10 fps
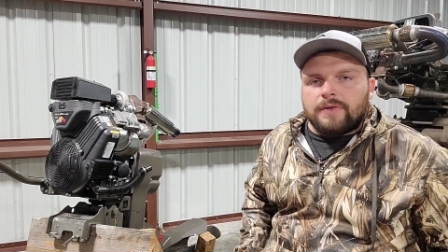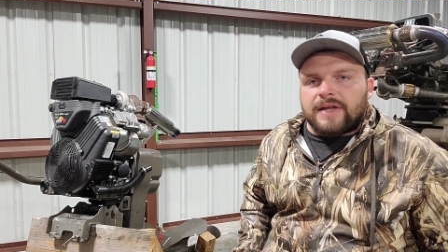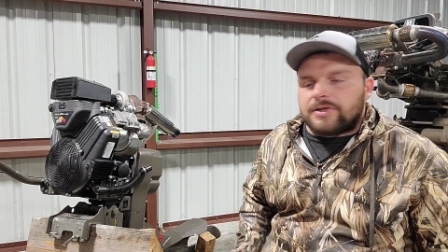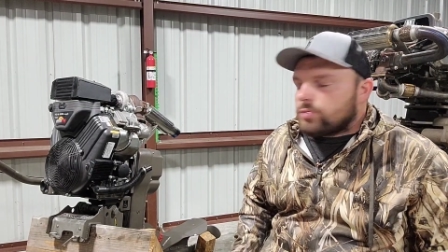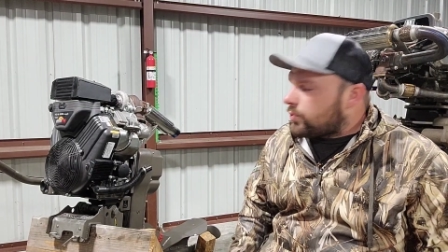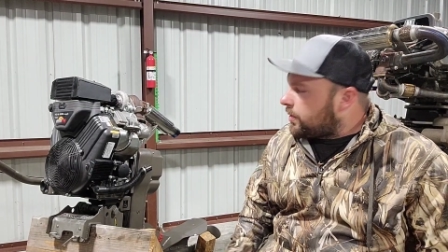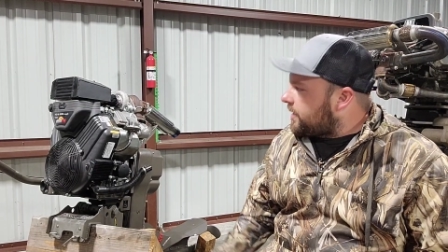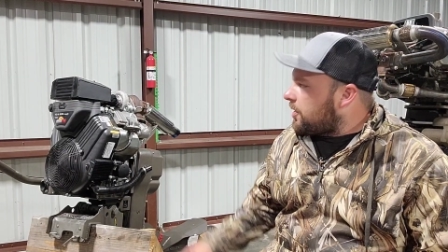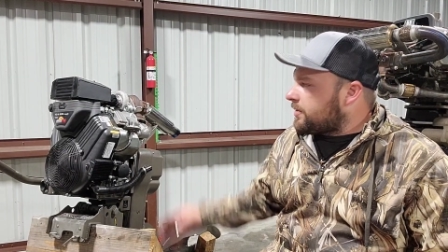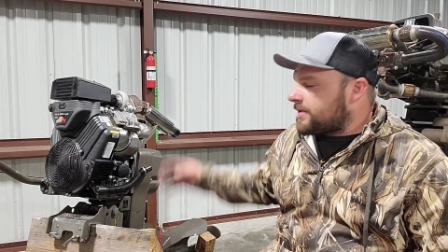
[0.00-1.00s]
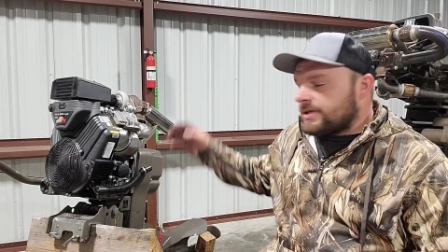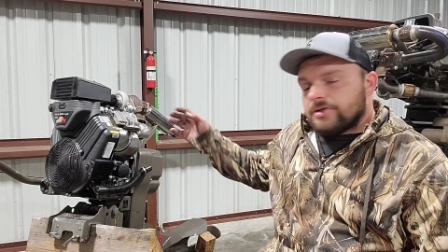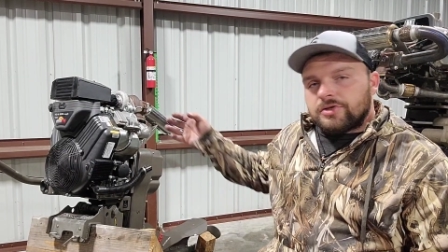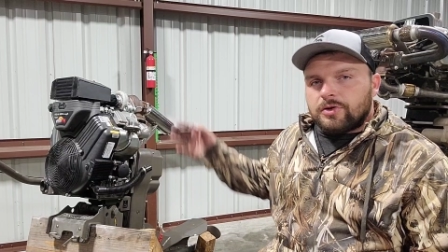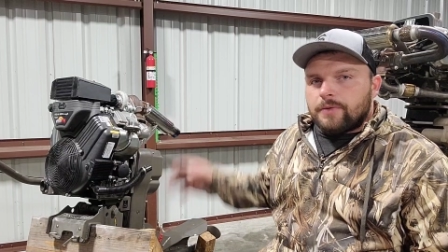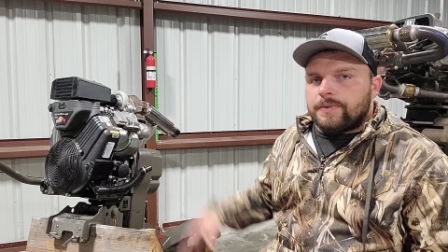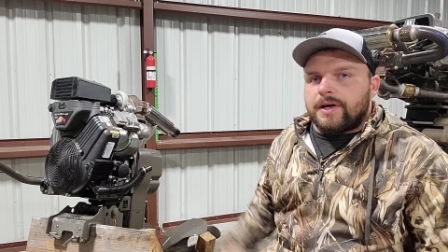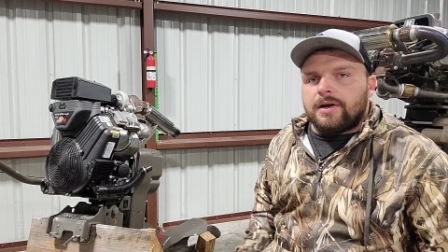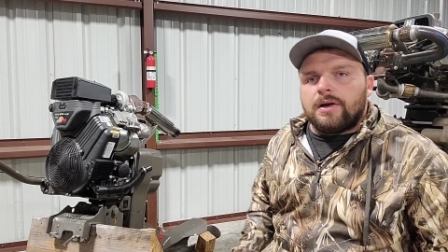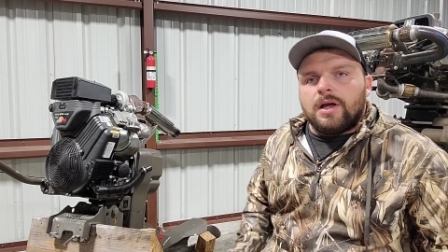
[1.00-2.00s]
That's really our signature up
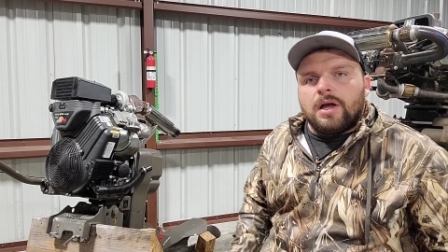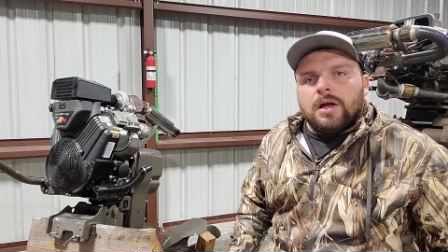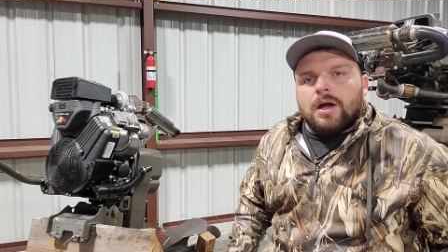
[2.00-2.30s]
there.